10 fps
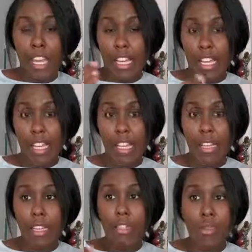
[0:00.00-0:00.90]

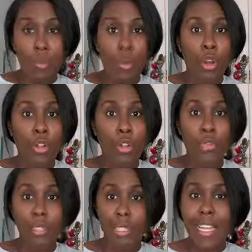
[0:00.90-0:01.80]
he is the one who
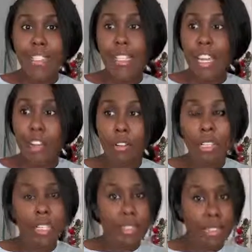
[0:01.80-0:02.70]
would stand to
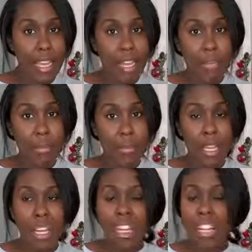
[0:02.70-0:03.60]
inherit the estate.
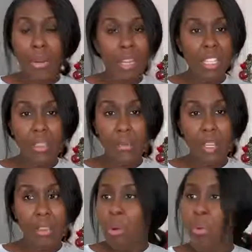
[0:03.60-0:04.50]
Now,
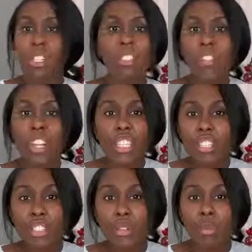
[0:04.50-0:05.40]
Elizabeth wants nothing
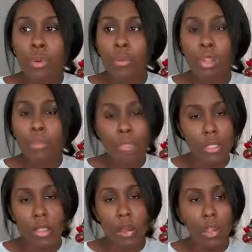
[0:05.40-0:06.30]
to do with
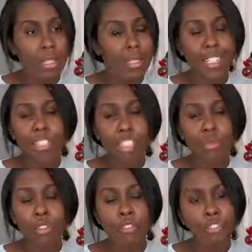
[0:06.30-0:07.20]
Mr. Collins, and
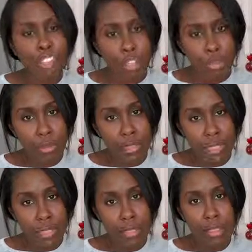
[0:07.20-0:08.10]
she
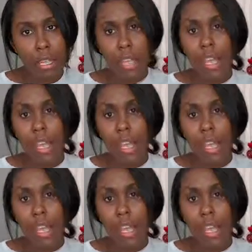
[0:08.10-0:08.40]
refuses